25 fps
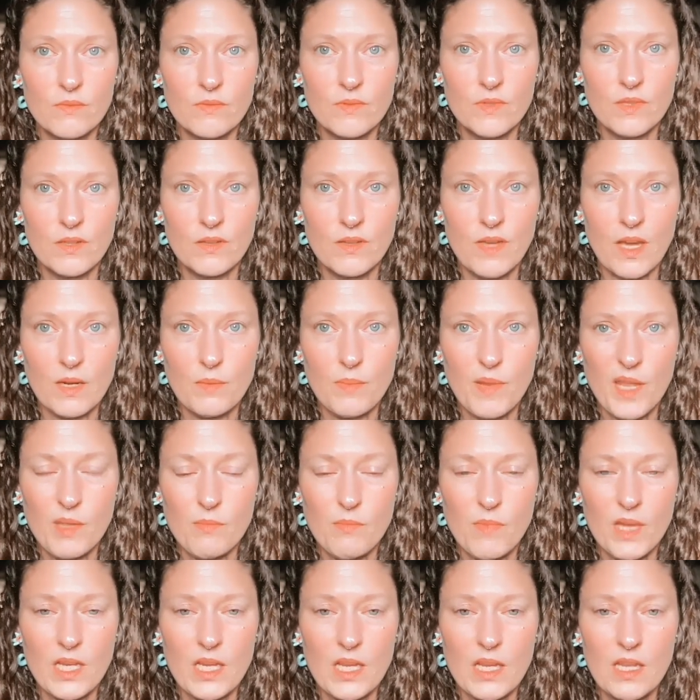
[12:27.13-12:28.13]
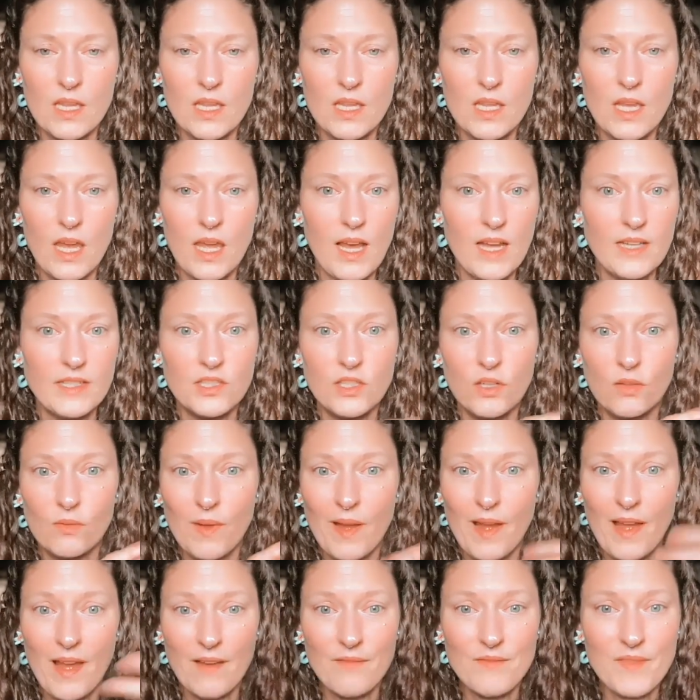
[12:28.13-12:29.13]
you got to pay money i
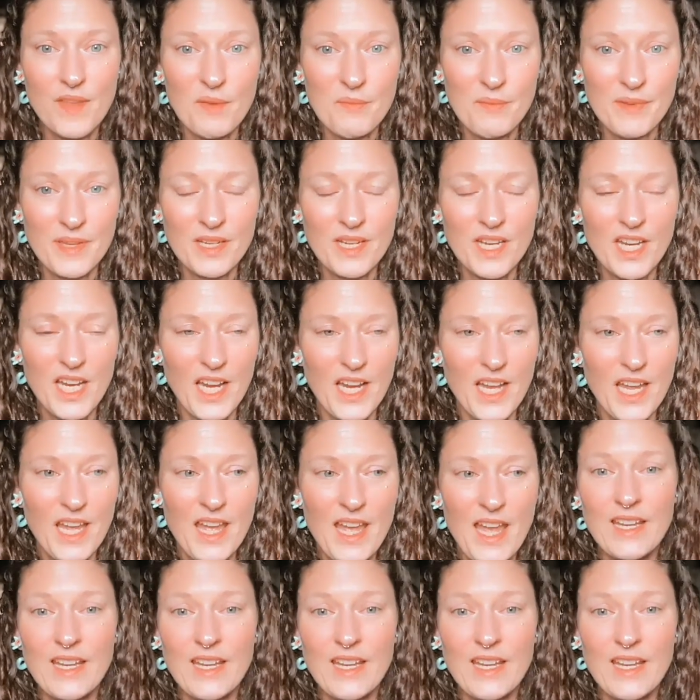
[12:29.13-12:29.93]
don't have that money